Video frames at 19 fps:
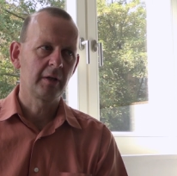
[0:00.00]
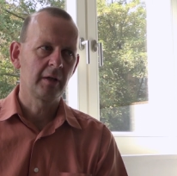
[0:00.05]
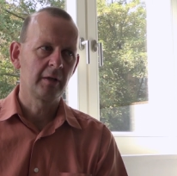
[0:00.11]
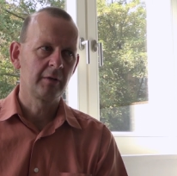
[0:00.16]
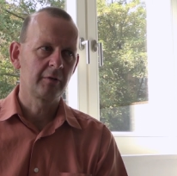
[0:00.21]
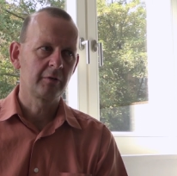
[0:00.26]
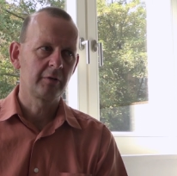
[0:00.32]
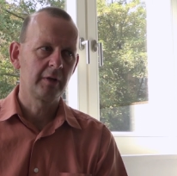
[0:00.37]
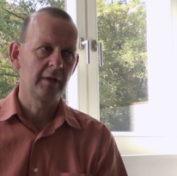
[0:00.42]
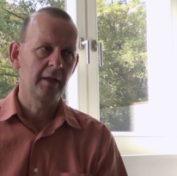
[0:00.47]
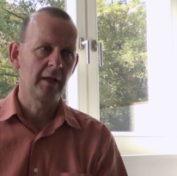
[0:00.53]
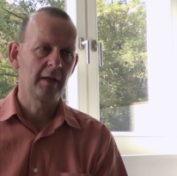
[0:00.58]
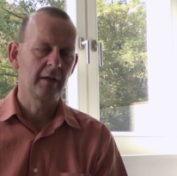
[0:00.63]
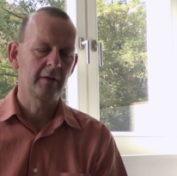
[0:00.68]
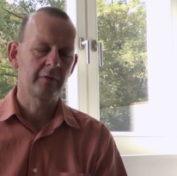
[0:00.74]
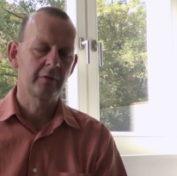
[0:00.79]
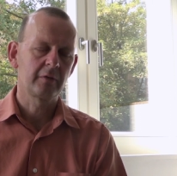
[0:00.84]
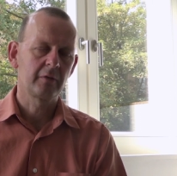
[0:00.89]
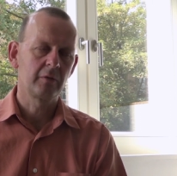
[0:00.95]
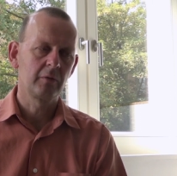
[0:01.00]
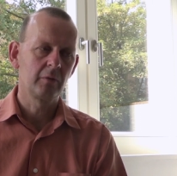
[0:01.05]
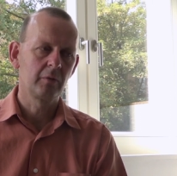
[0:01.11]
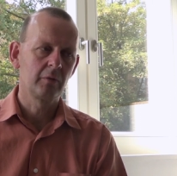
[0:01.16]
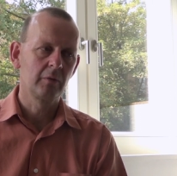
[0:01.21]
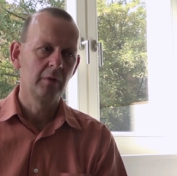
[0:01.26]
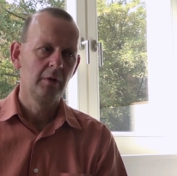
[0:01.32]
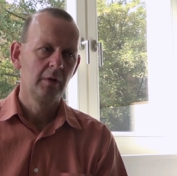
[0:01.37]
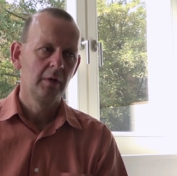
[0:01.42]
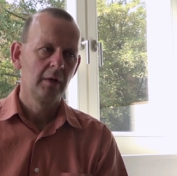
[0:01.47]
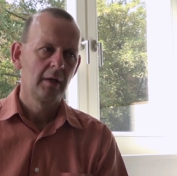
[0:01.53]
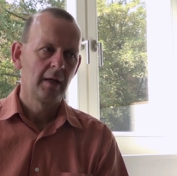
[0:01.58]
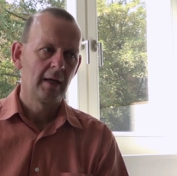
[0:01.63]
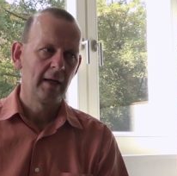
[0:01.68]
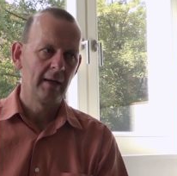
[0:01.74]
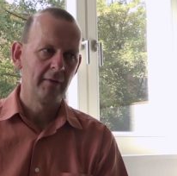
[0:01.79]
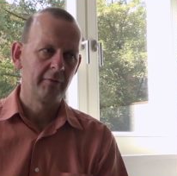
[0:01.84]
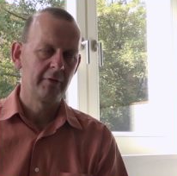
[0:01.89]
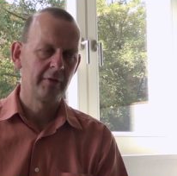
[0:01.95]
country has to
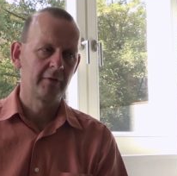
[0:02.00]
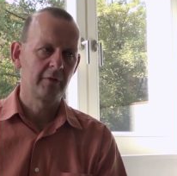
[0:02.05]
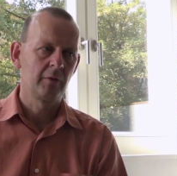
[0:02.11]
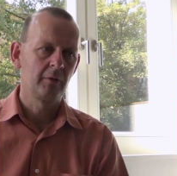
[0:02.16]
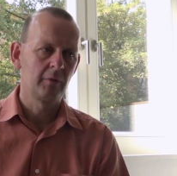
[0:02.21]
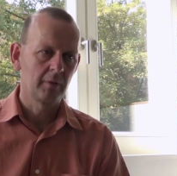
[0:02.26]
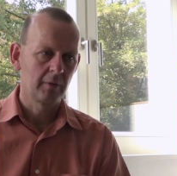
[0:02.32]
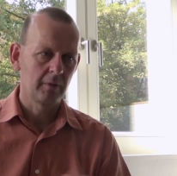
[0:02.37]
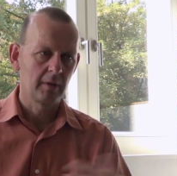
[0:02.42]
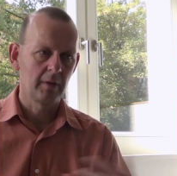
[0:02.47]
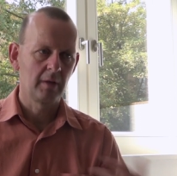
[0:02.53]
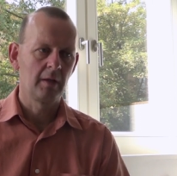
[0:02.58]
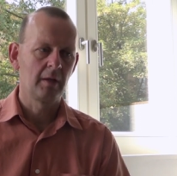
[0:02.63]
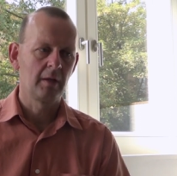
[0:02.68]
have its own